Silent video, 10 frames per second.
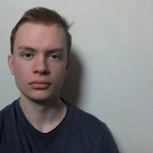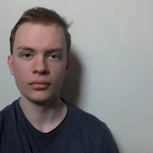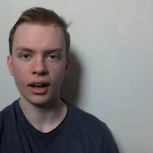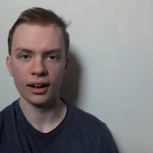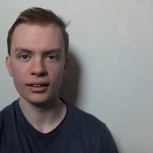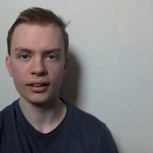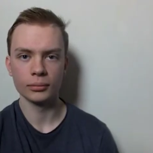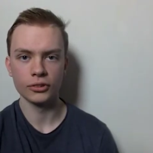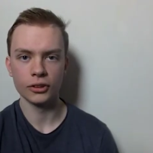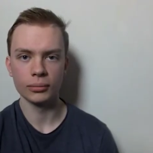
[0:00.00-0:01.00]
Hi, I'm
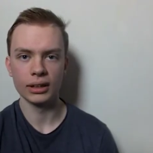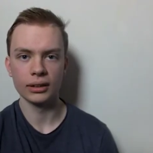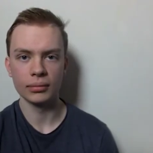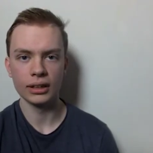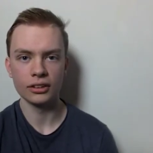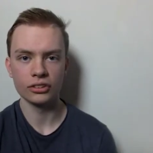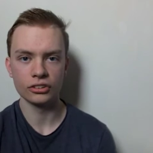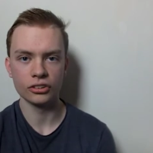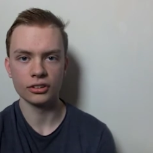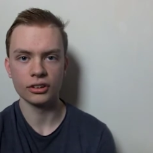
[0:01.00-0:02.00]
Toby, a media
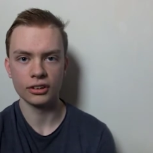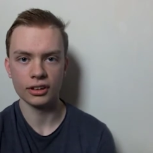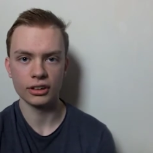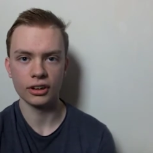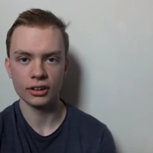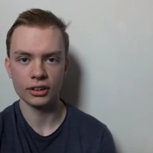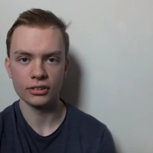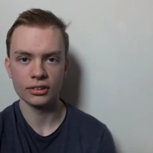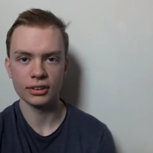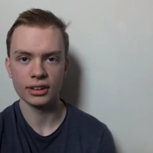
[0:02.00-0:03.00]
student at Craven
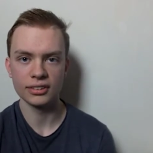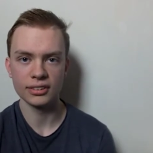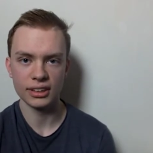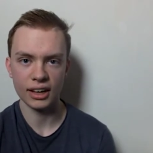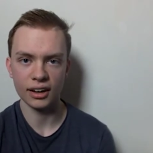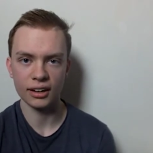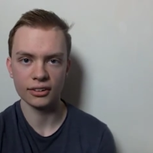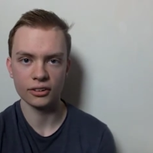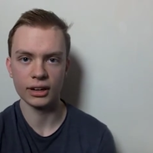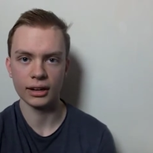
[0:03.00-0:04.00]
College, and this is a
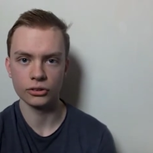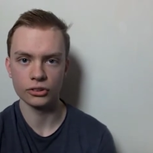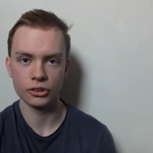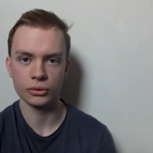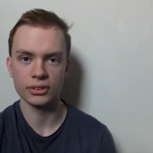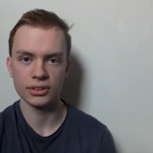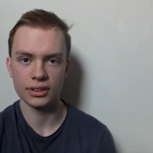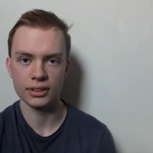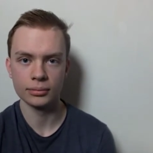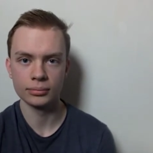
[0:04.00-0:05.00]
guide on how to shoot a scene.